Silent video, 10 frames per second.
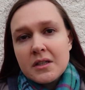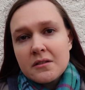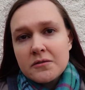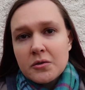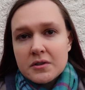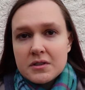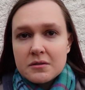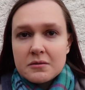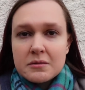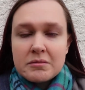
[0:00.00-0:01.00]
and of course
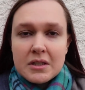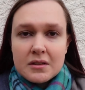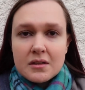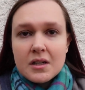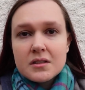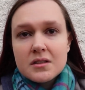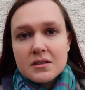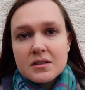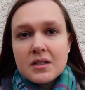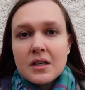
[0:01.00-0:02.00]
it would mean a lot to
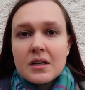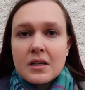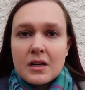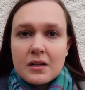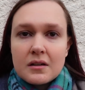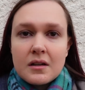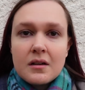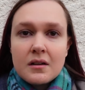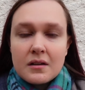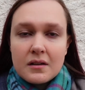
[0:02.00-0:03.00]
Stingin and,
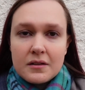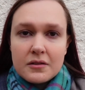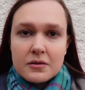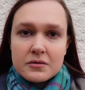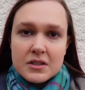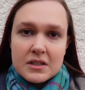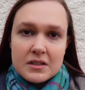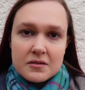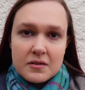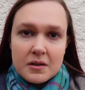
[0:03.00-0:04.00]
you know,
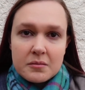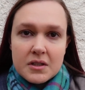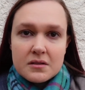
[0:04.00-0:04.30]
Chickie's family.